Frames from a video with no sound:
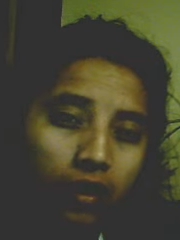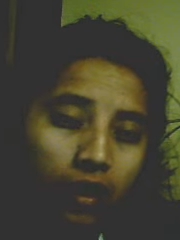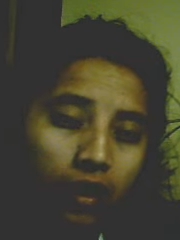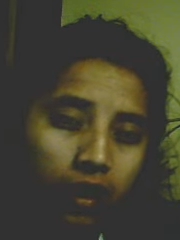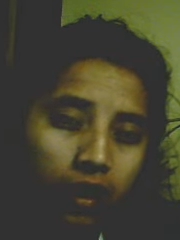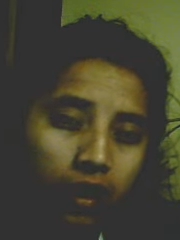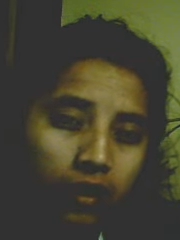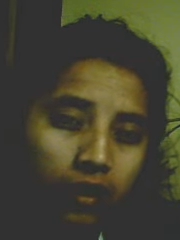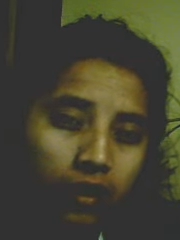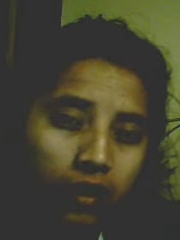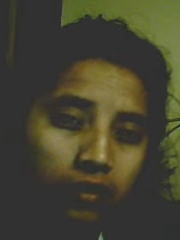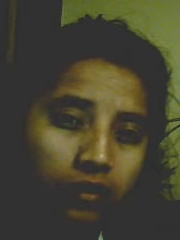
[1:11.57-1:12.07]

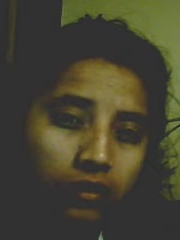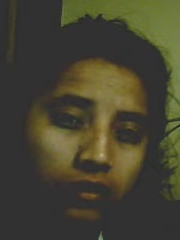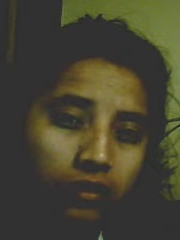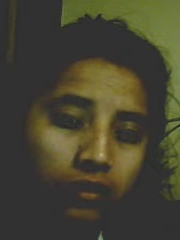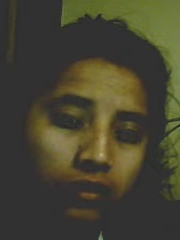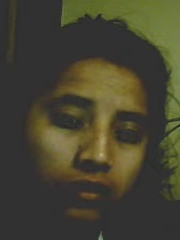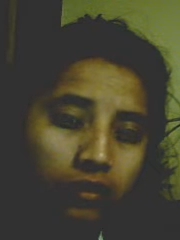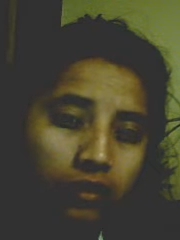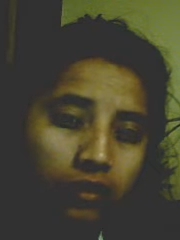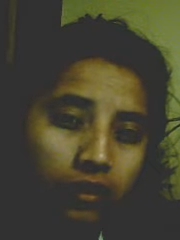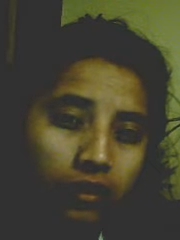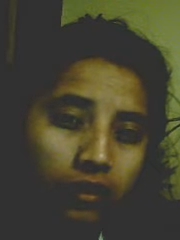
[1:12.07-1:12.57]
art
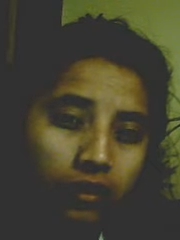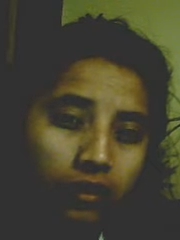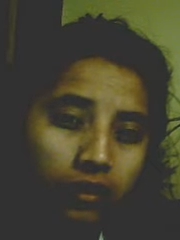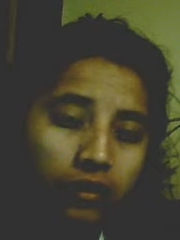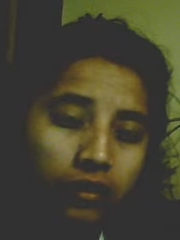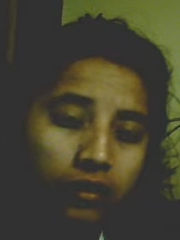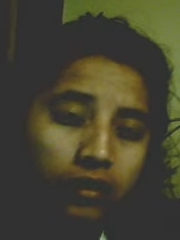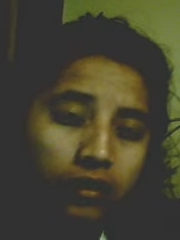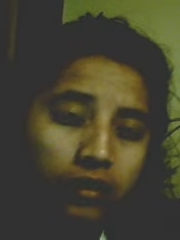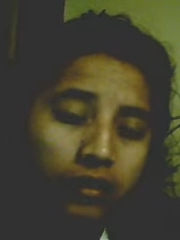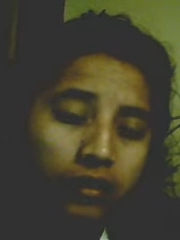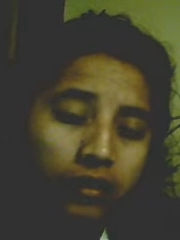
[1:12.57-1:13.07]
install,
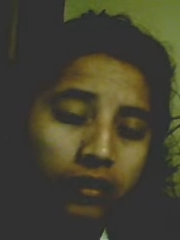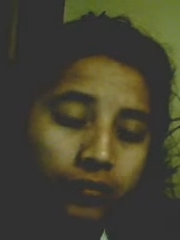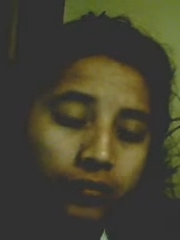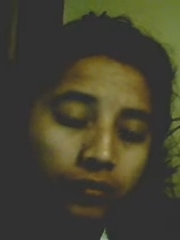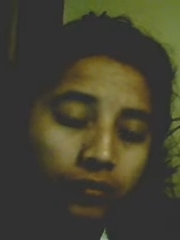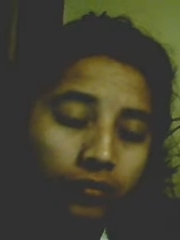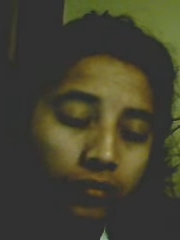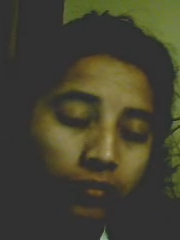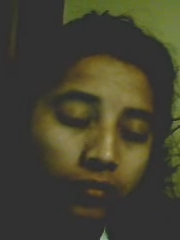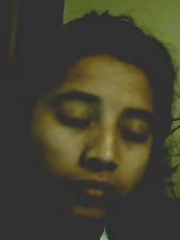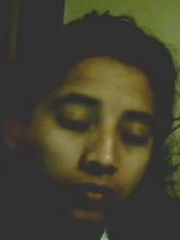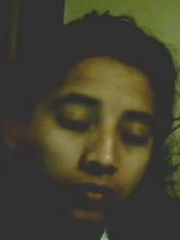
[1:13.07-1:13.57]

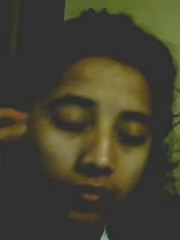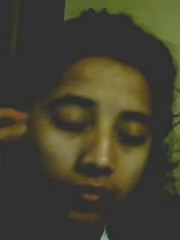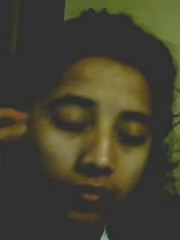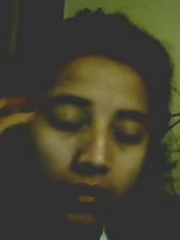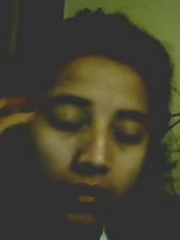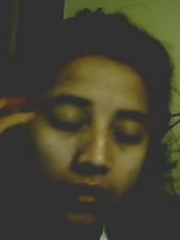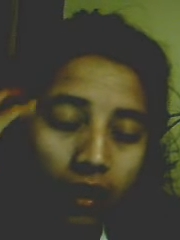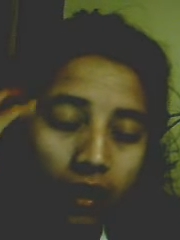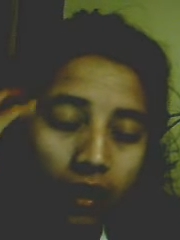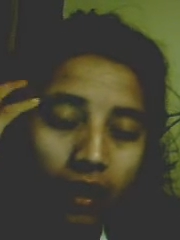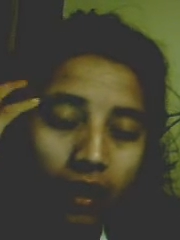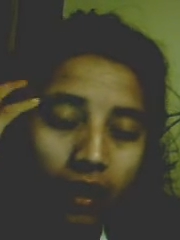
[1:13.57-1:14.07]

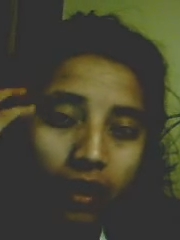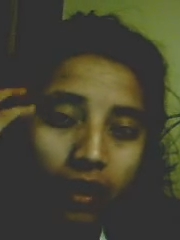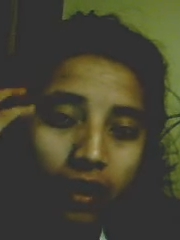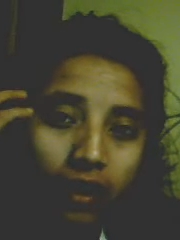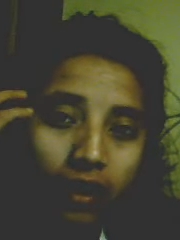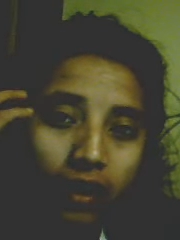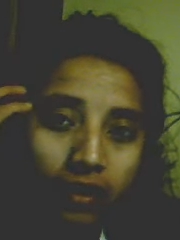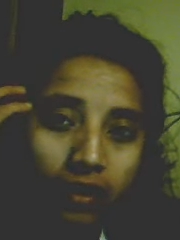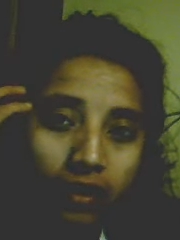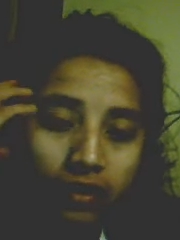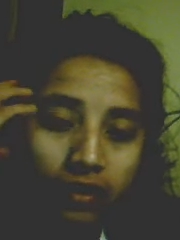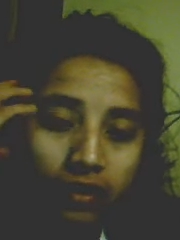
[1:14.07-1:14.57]
an
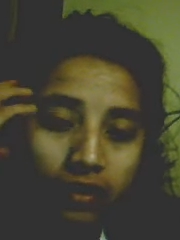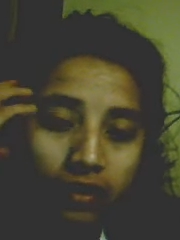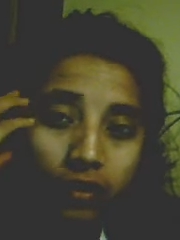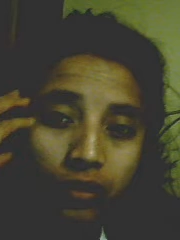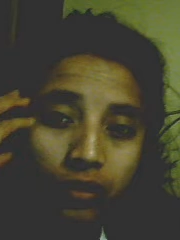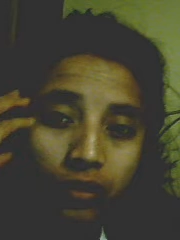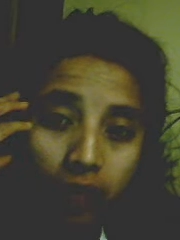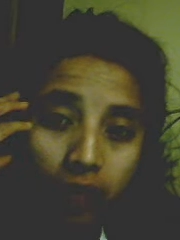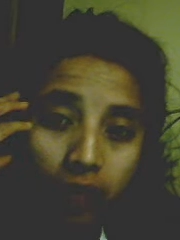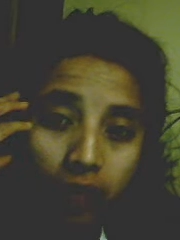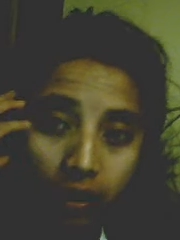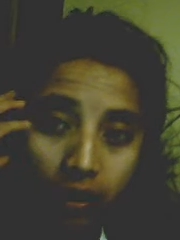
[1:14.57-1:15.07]
art
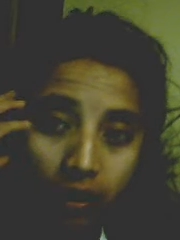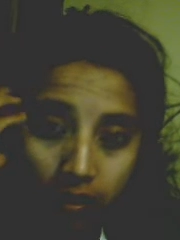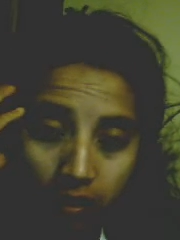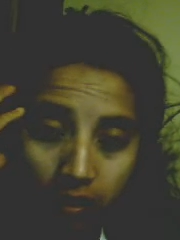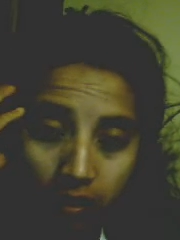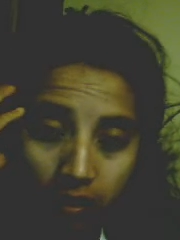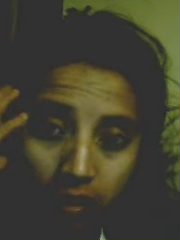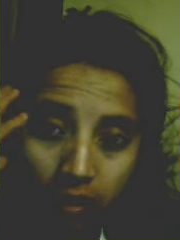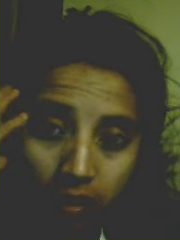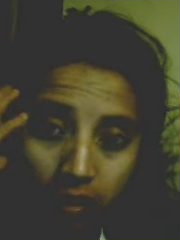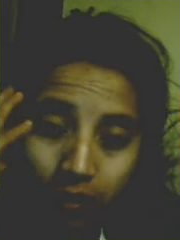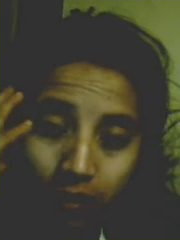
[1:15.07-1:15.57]

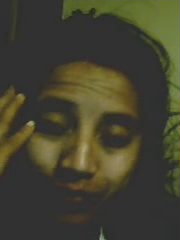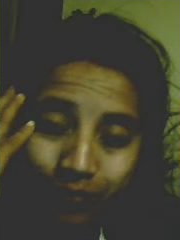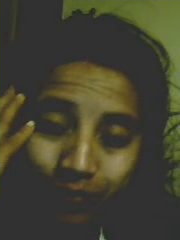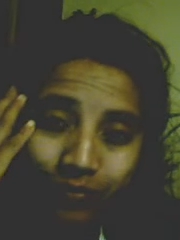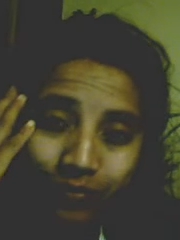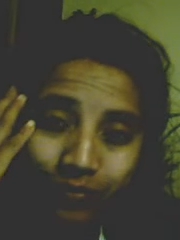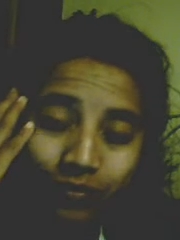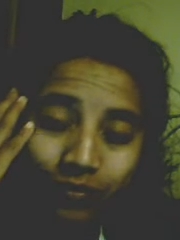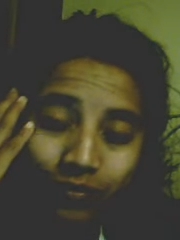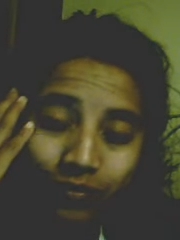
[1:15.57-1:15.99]
situation, um,